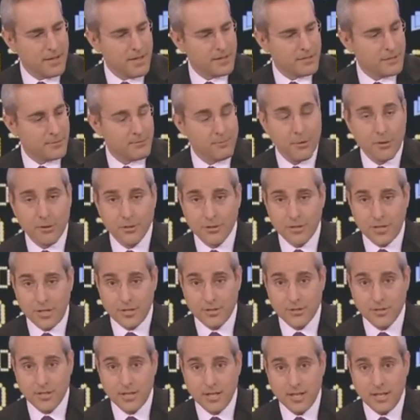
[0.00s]
uh, to
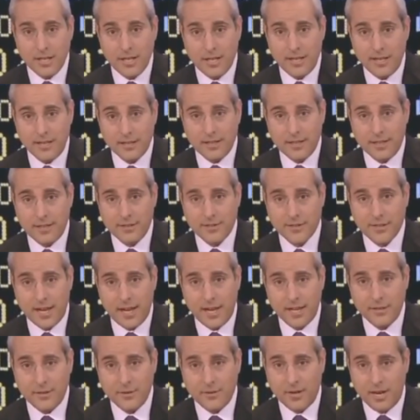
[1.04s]
purchase Heelys,
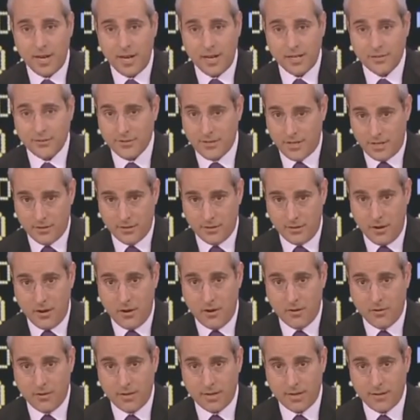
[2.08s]
and you guys said
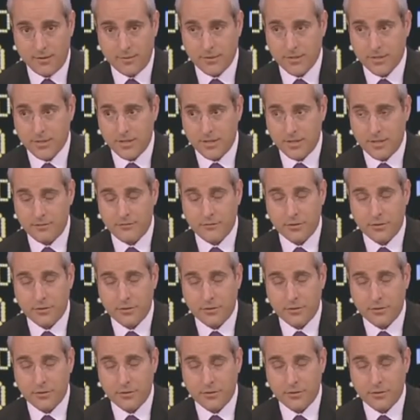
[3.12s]
no, right, and it was a,